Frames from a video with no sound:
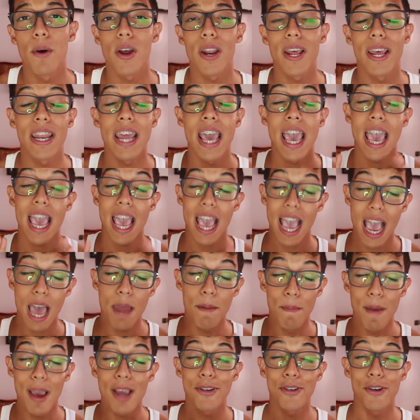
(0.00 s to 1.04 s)
button,
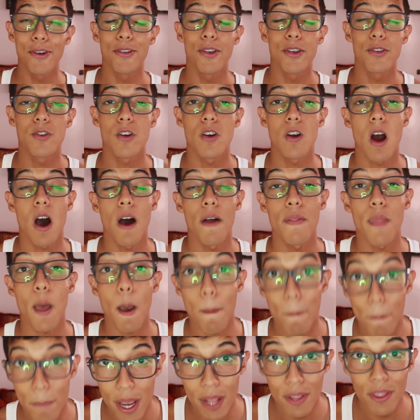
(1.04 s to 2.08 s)
and make sure to turn on
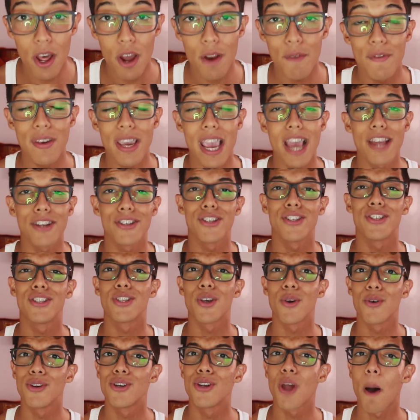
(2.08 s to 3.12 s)
that bell notification
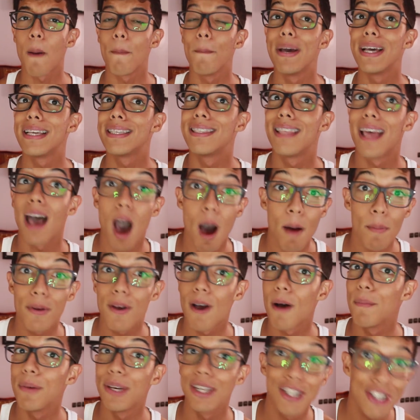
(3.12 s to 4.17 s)
so you don't miss the
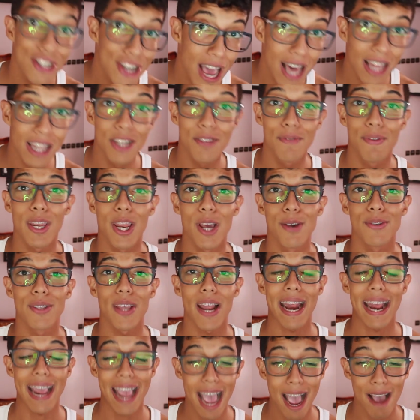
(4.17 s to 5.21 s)
upcoming challenge videos
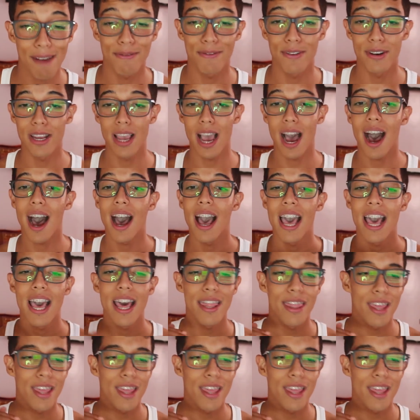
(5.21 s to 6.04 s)
that I have for y'all.